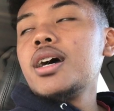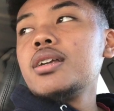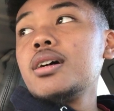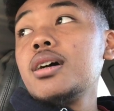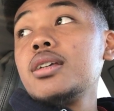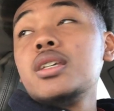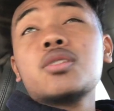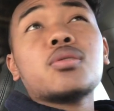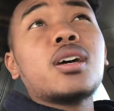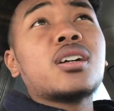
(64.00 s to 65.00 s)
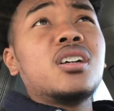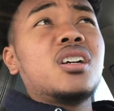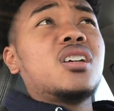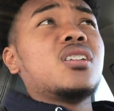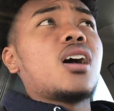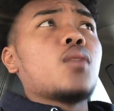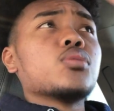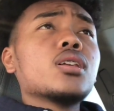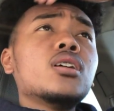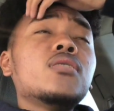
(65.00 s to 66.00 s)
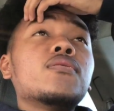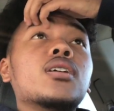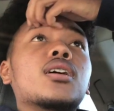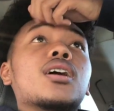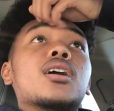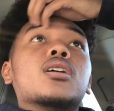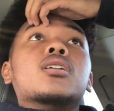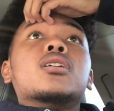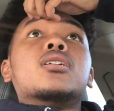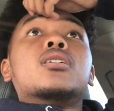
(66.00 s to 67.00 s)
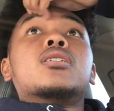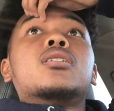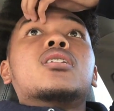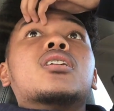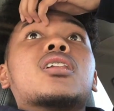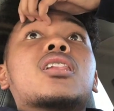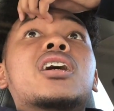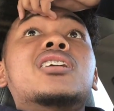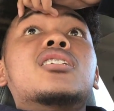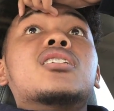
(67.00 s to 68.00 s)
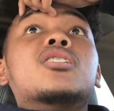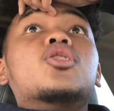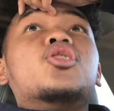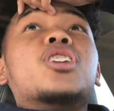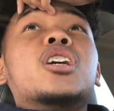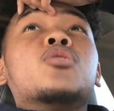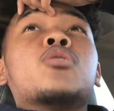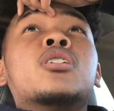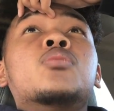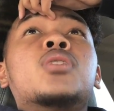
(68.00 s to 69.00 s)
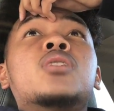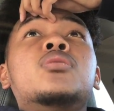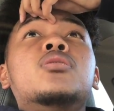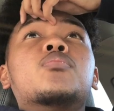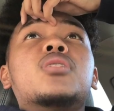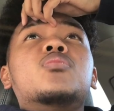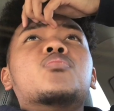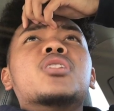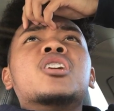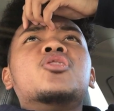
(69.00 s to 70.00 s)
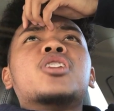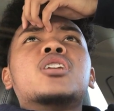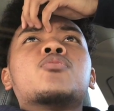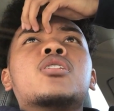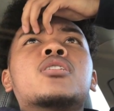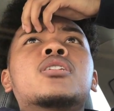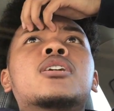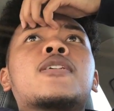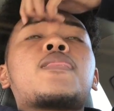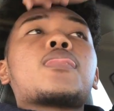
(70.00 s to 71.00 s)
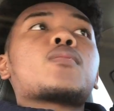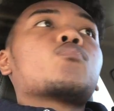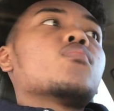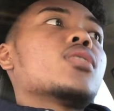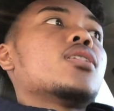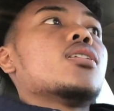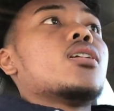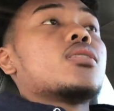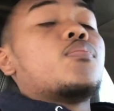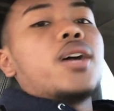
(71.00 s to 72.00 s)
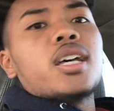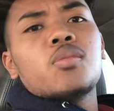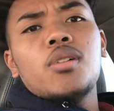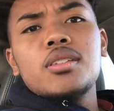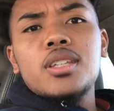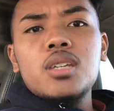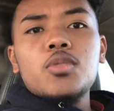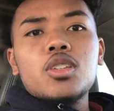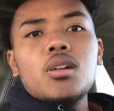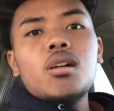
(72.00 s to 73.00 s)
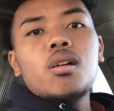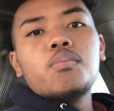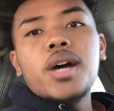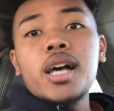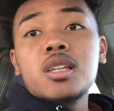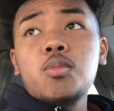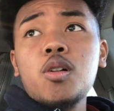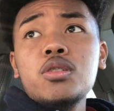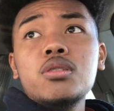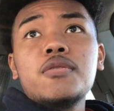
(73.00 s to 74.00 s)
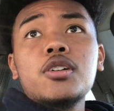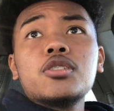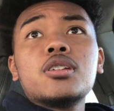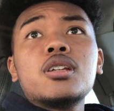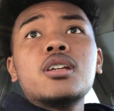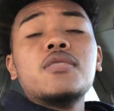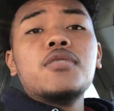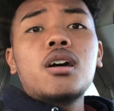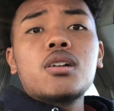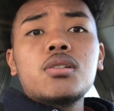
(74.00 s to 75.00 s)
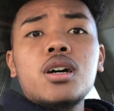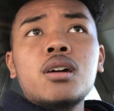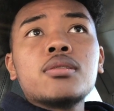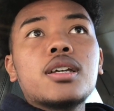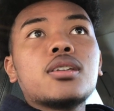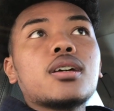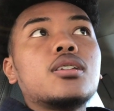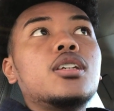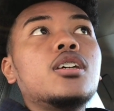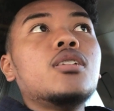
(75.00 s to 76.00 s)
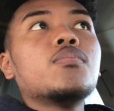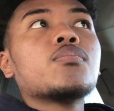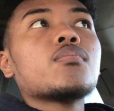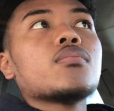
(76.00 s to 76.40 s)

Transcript: And uh, this was like in, I believe, late January, maybe, maybe mid January. Uh, the basketball team is called Basketball University. If y'all don't know, that's like a team.